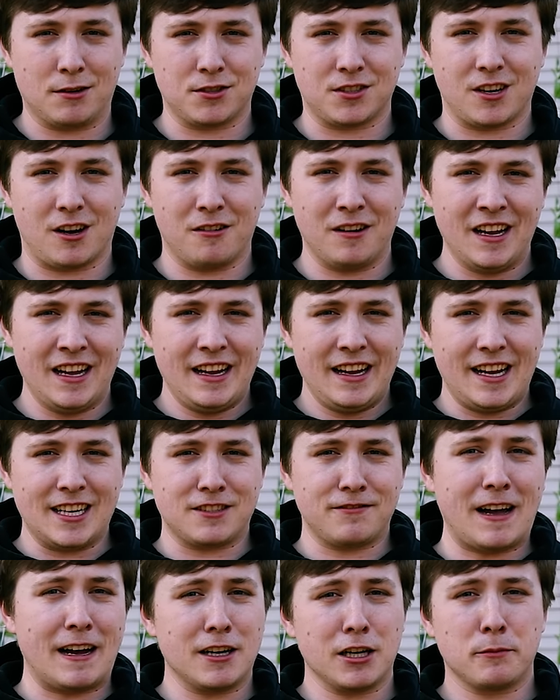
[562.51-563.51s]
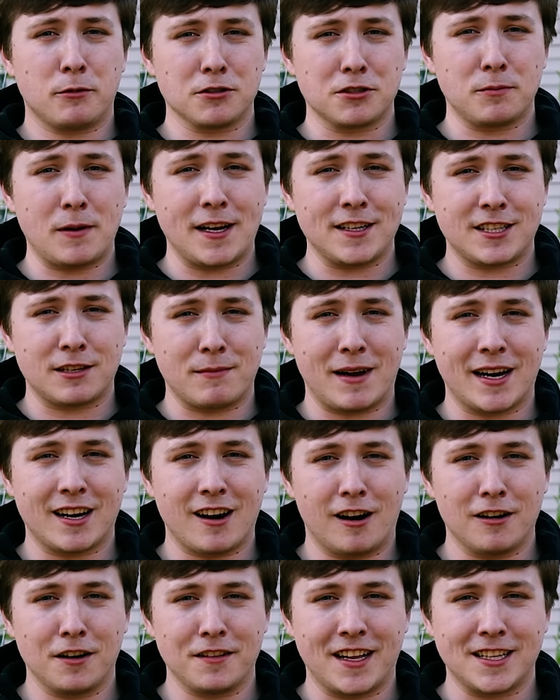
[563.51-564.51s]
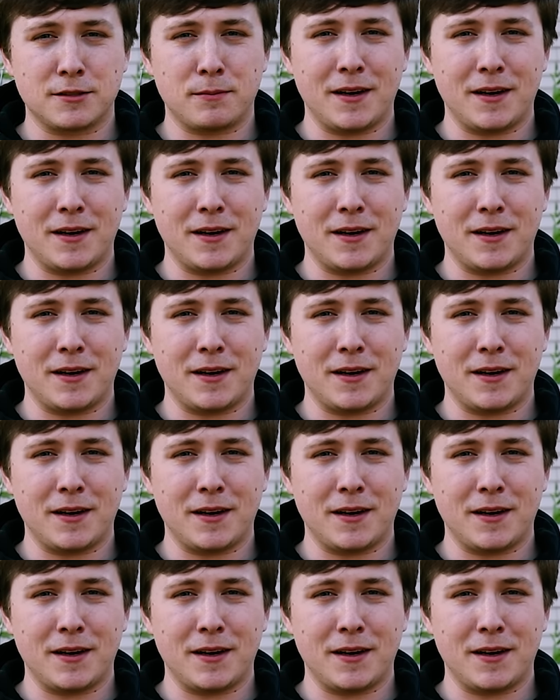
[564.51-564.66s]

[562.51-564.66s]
so it's valuable space in my garden that's